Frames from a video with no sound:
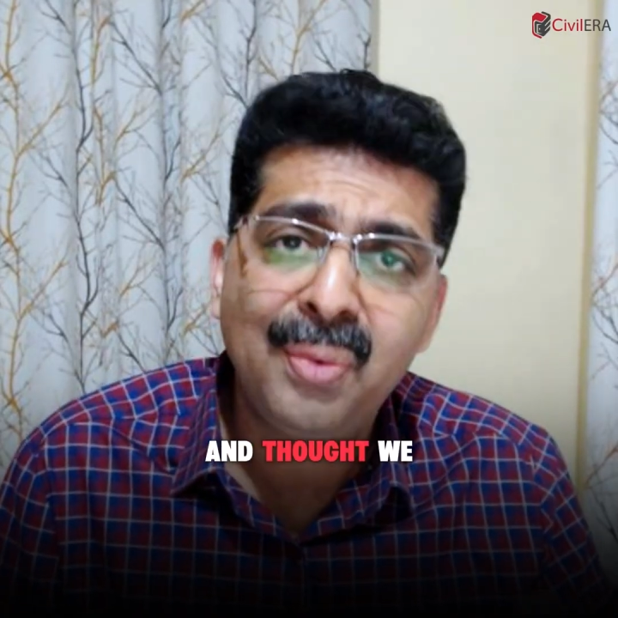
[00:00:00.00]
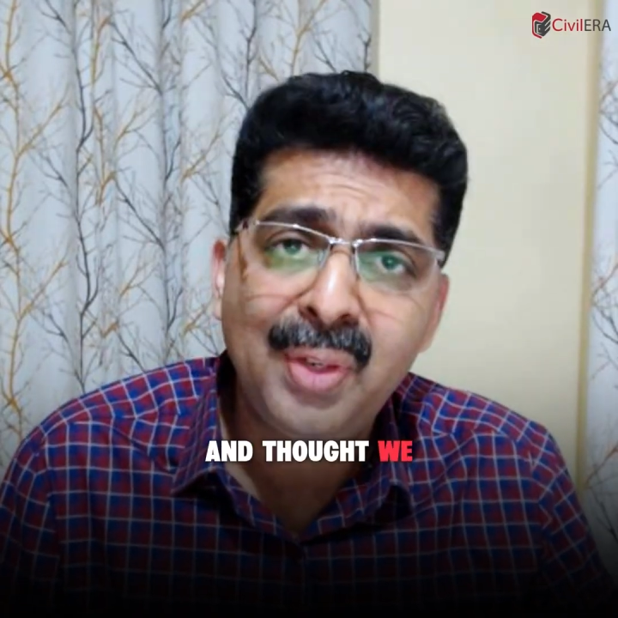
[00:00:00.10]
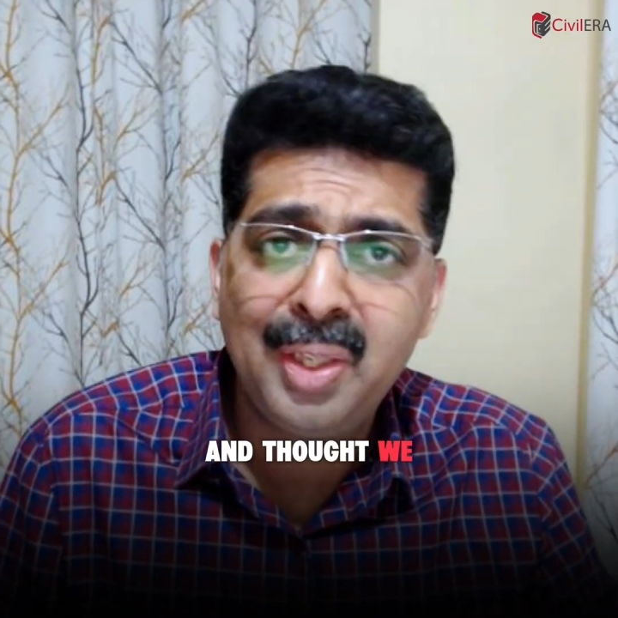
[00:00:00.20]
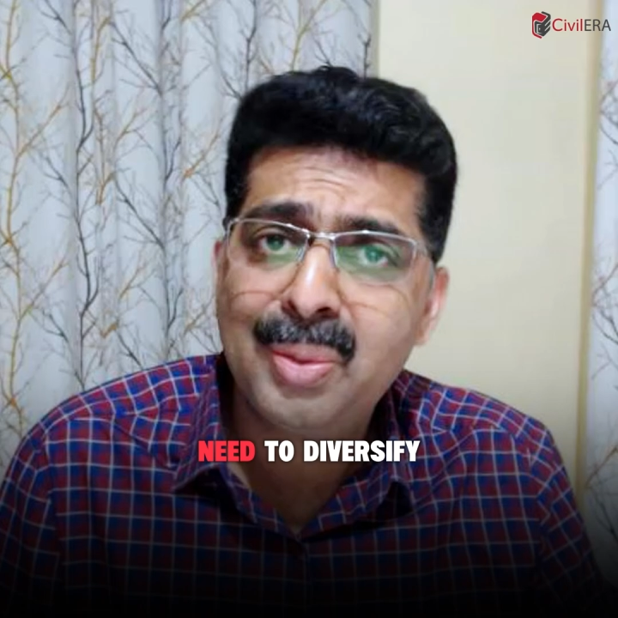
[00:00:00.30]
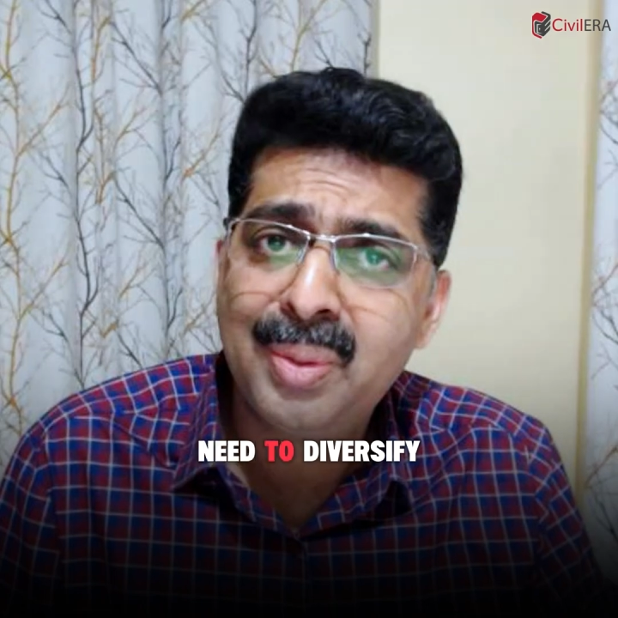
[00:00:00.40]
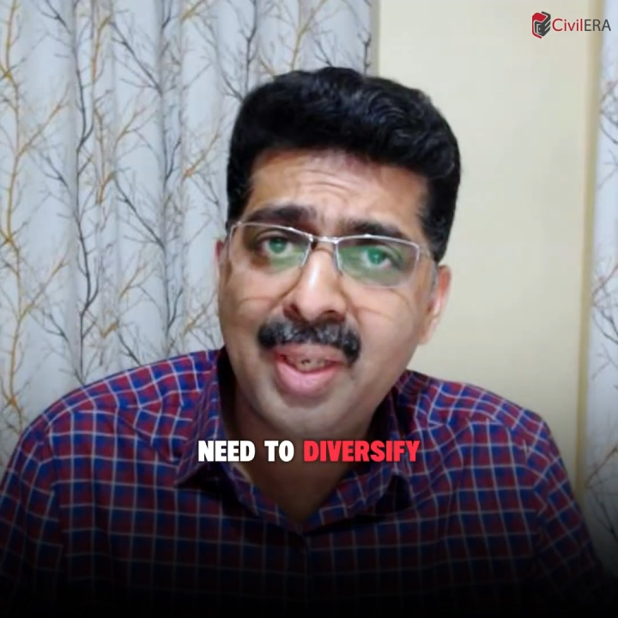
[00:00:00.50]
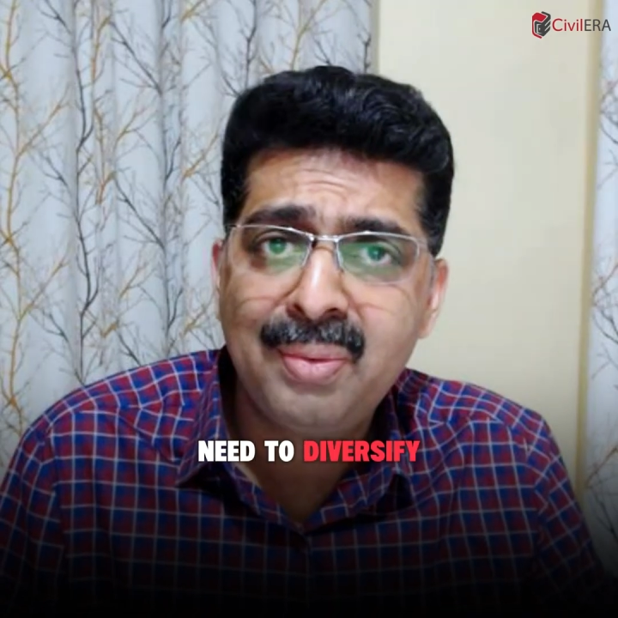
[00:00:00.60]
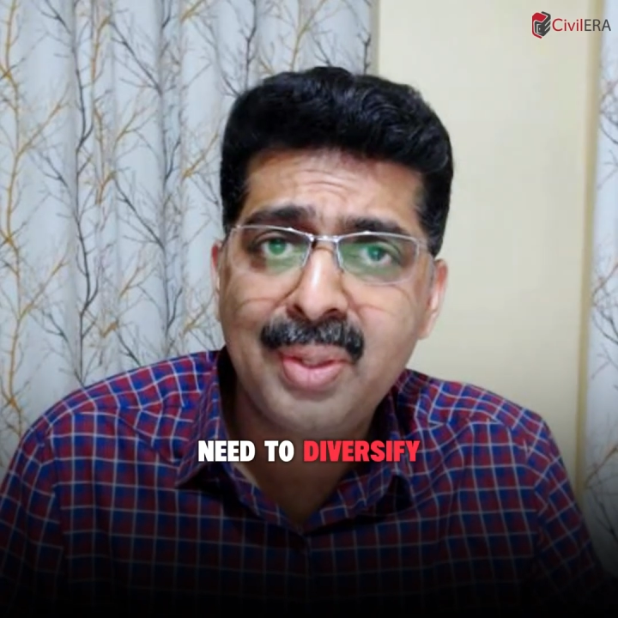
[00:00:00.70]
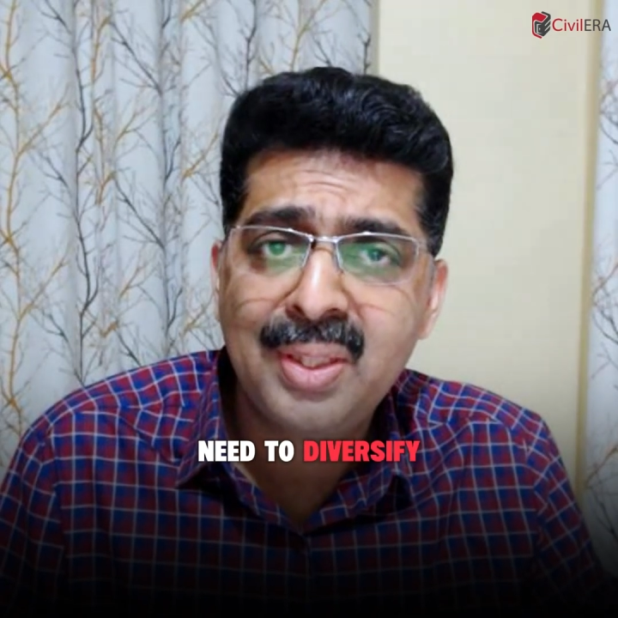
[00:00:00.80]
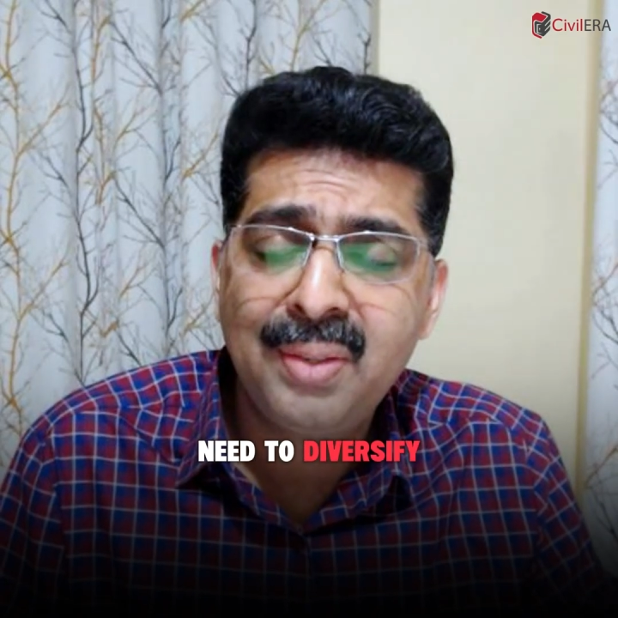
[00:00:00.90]
we need to
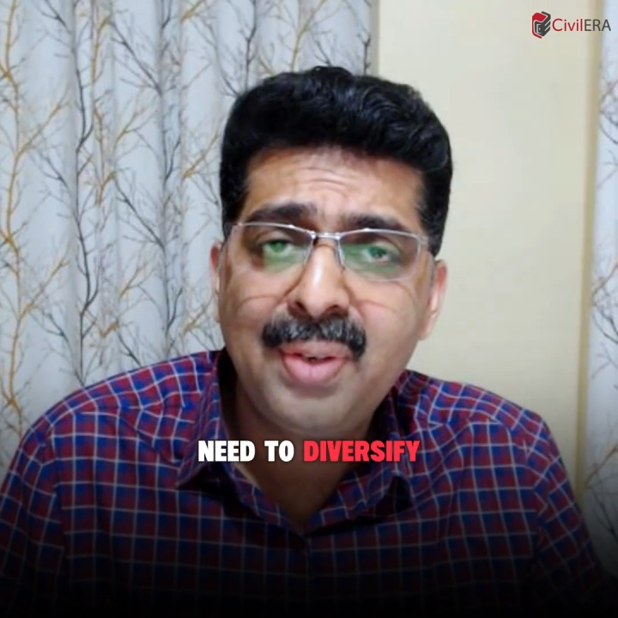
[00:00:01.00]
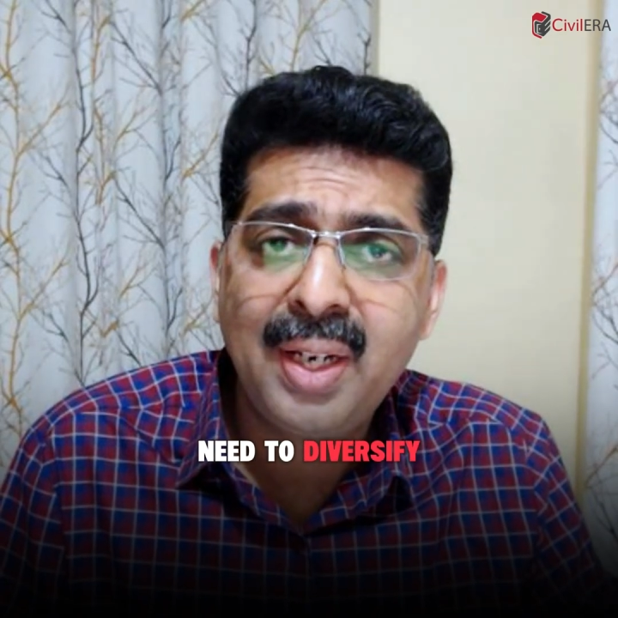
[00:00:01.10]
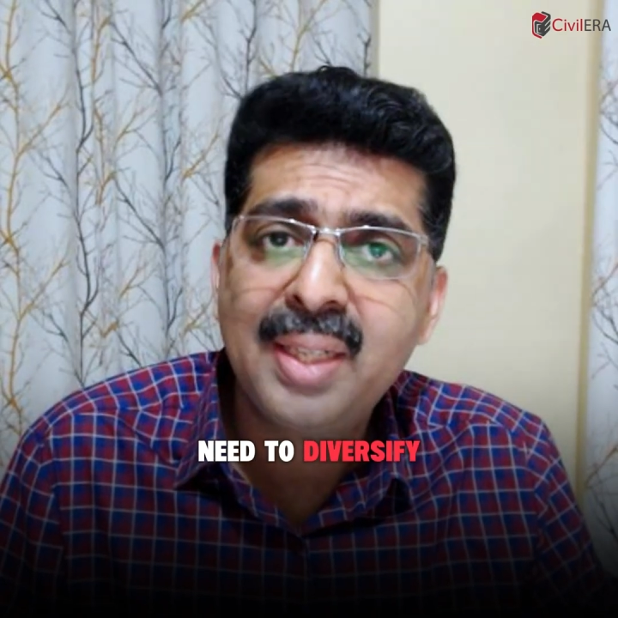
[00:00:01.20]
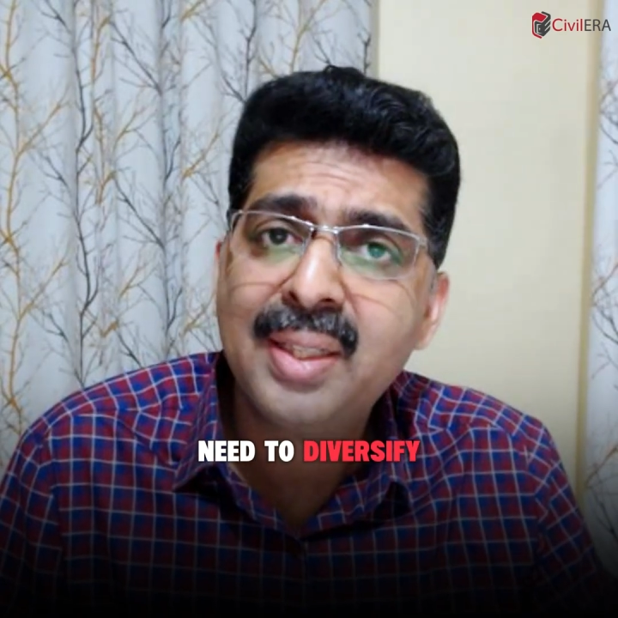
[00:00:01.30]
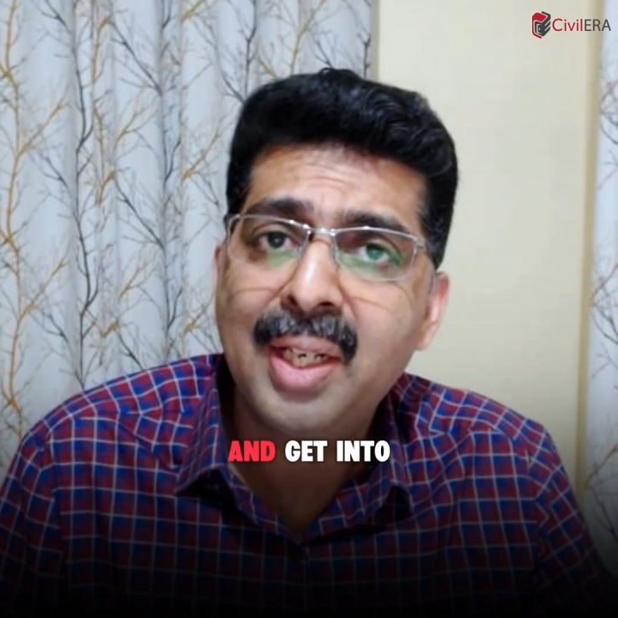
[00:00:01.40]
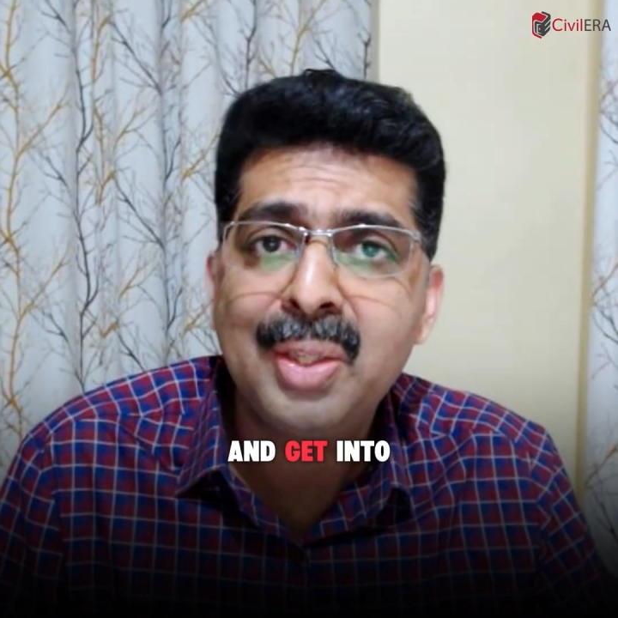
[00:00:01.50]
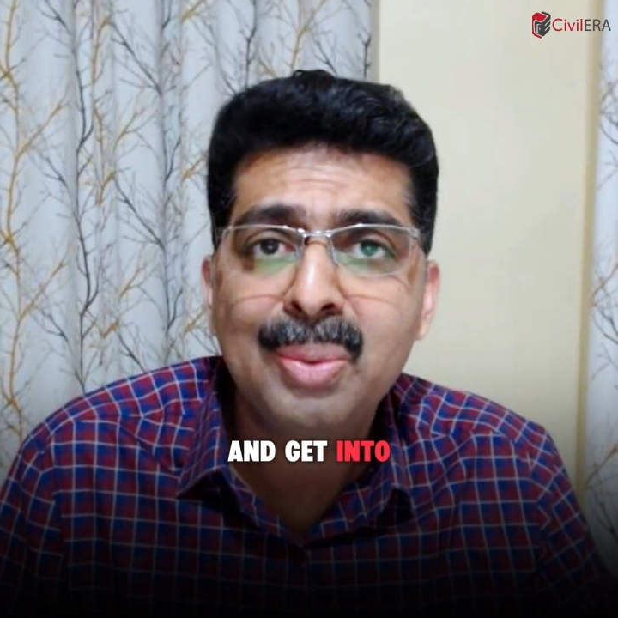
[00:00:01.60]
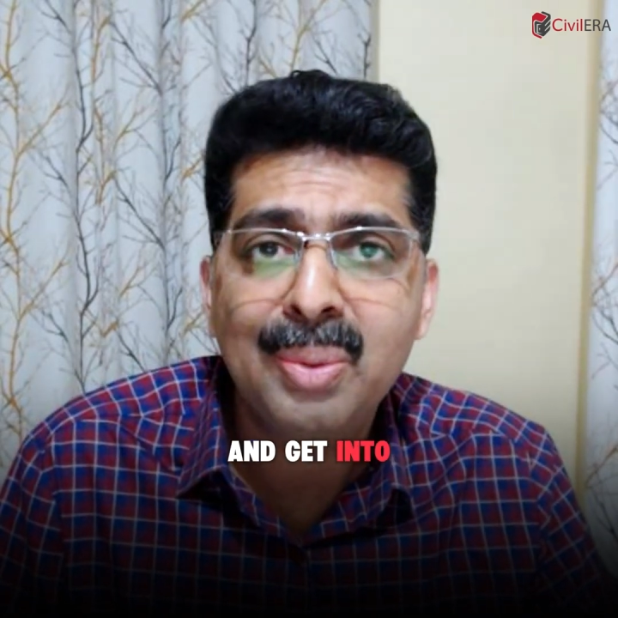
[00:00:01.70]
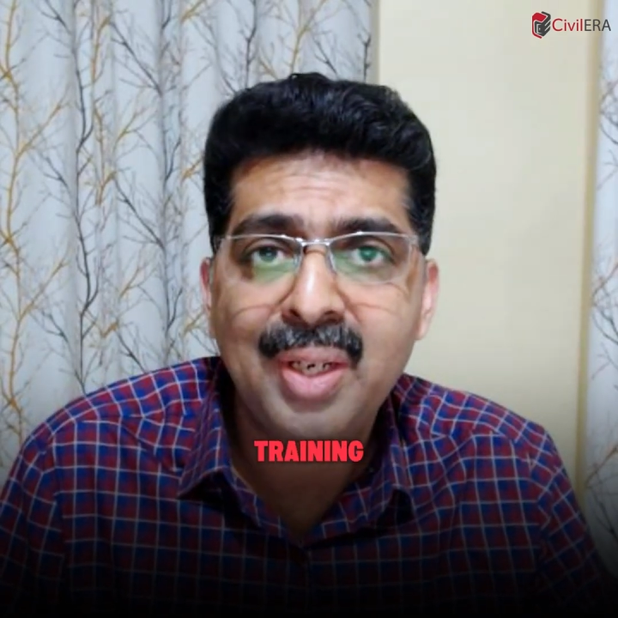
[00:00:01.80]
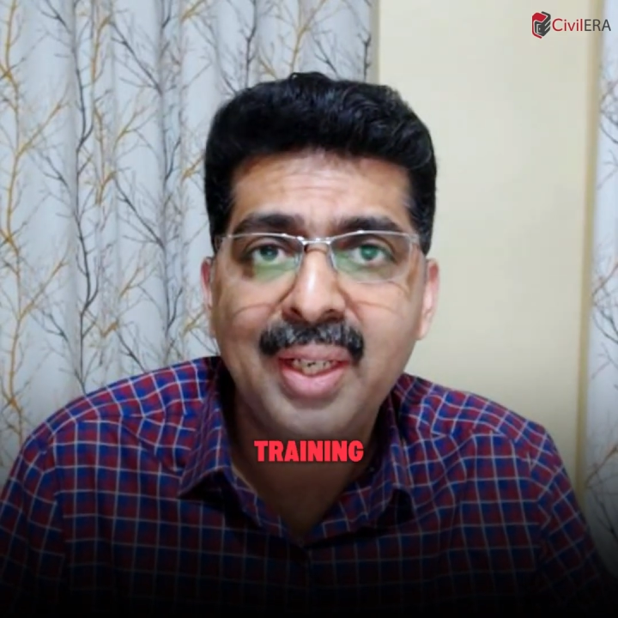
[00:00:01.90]
diversify and get
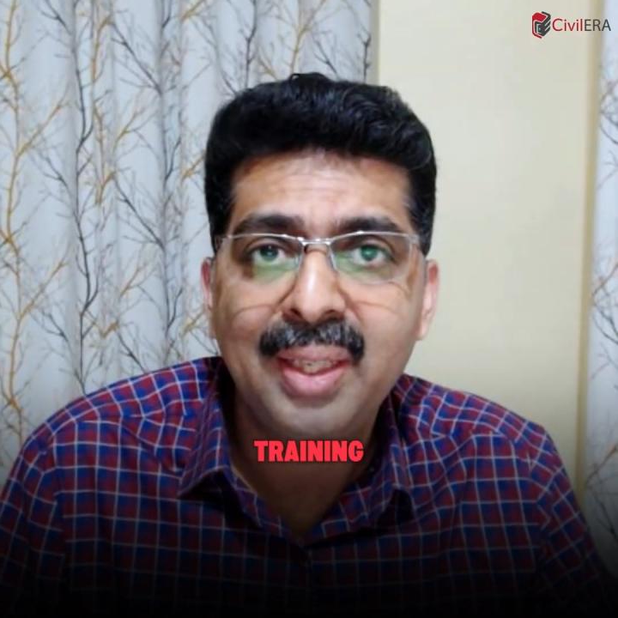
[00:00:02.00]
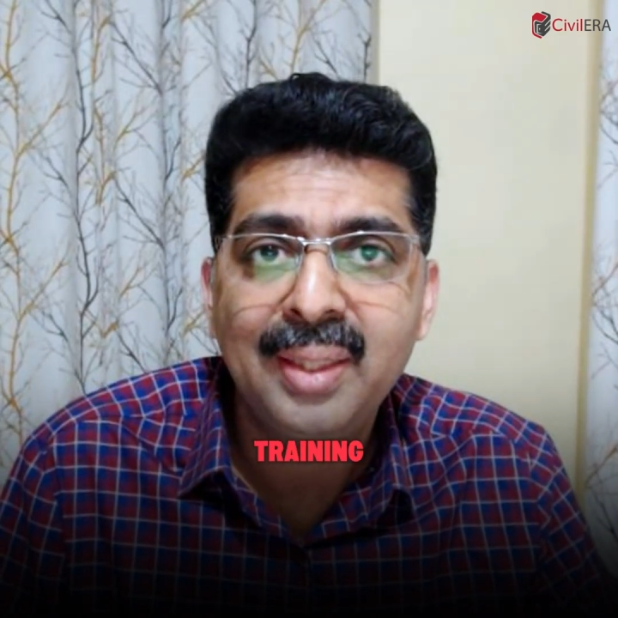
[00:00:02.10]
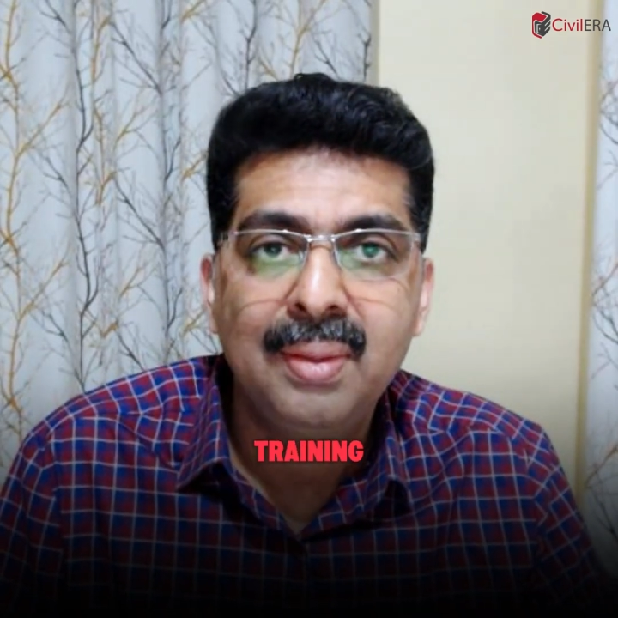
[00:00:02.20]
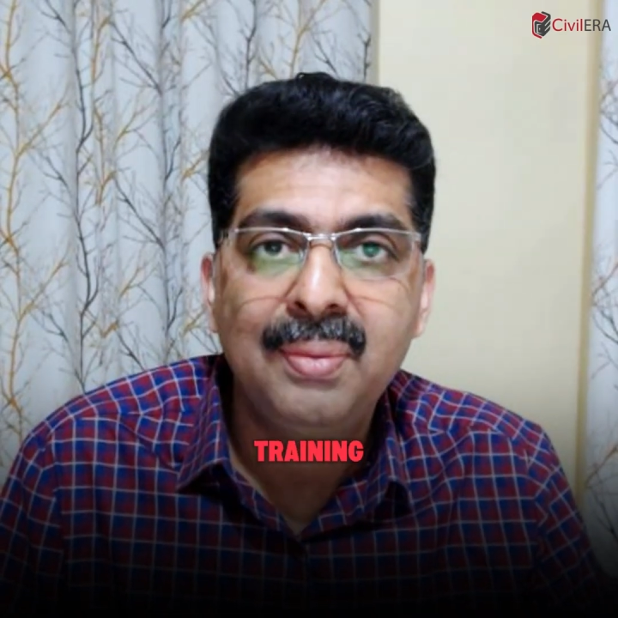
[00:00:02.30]
into training.